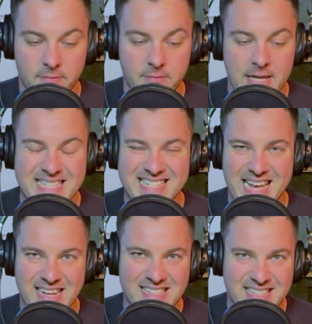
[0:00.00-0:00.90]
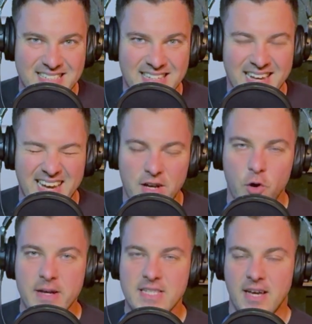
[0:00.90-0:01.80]
It's sad. I
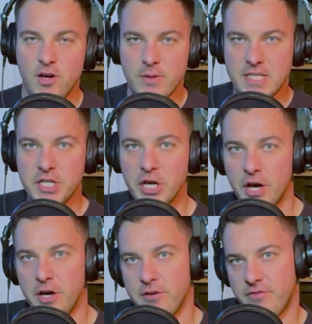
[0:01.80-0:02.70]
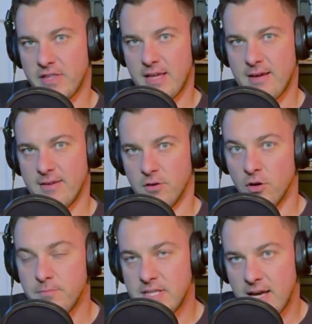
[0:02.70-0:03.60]
always yearn for that
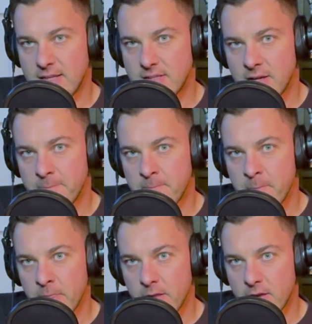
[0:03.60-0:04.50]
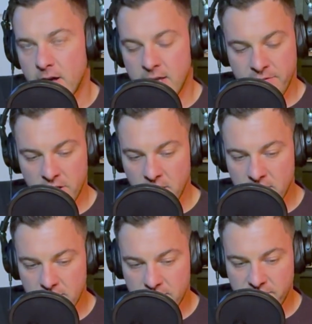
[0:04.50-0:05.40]
upset. And if you look
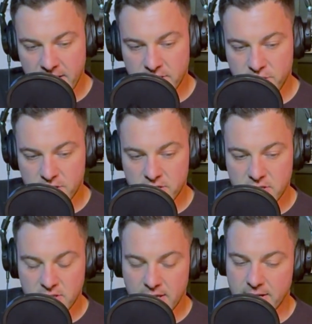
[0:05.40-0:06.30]
at the fixtures, like